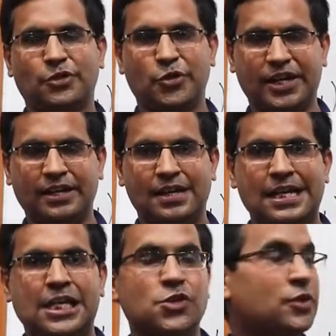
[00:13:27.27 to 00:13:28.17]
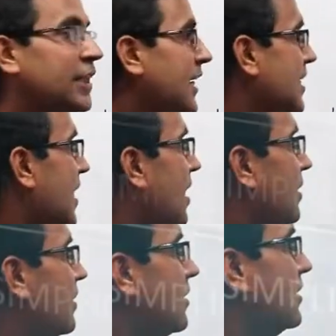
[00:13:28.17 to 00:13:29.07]
Okay. So these are
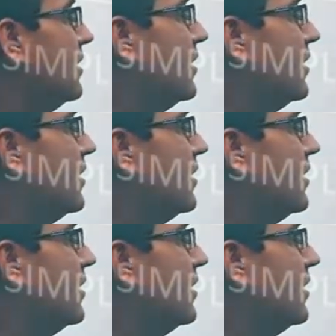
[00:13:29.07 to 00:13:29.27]
the